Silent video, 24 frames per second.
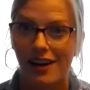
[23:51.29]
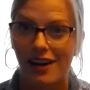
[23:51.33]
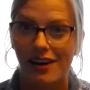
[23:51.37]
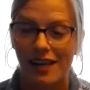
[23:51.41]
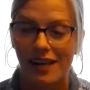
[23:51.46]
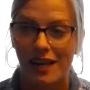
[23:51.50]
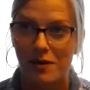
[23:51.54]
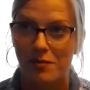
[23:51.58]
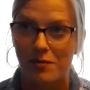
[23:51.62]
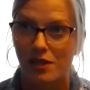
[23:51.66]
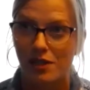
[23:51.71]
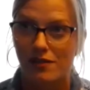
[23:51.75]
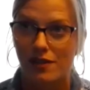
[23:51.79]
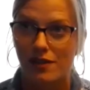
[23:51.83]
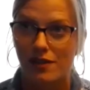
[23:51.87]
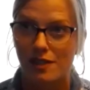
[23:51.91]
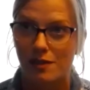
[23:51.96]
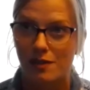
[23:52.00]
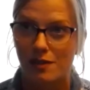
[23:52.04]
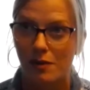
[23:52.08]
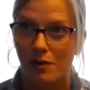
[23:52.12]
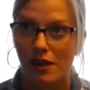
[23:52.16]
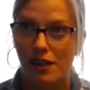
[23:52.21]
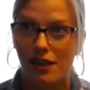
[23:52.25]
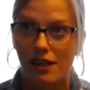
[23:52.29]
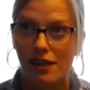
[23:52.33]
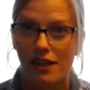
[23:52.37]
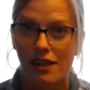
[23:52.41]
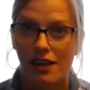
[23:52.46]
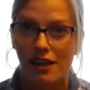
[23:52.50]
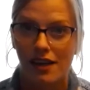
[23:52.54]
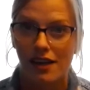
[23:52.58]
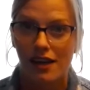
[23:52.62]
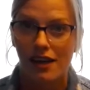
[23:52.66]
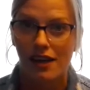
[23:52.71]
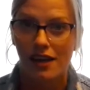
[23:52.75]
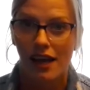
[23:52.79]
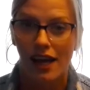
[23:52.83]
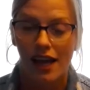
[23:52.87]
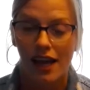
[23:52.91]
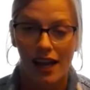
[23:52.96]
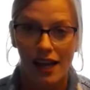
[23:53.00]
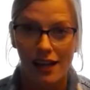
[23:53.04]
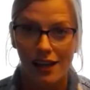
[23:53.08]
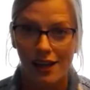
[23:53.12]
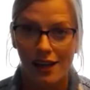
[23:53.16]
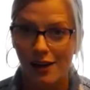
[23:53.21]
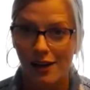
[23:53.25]
I can't believe it's been
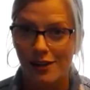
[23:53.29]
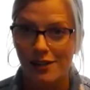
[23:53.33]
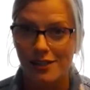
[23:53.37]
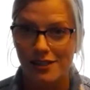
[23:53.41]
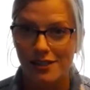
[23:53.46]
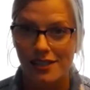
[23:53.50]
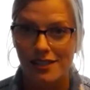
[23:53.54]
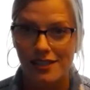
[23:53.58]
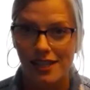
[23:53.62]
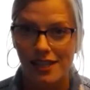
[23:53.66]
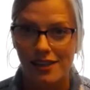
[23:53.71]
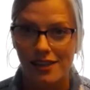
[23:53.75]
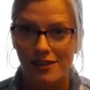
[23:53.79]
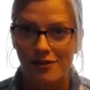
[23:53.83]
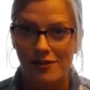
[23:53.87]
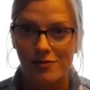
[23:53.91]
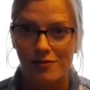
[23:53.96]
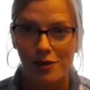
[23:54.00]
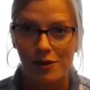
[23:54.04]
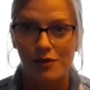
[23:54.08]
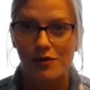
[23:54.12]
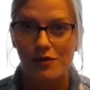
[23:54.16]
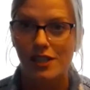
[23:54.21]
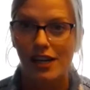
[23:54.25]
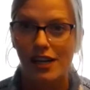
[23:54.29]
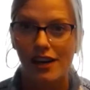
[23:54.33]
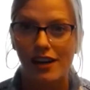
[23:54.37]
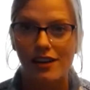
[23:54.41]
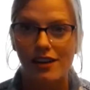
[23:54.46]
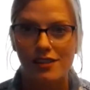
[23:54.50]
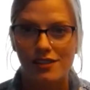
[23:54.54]
8 years since I've moved here.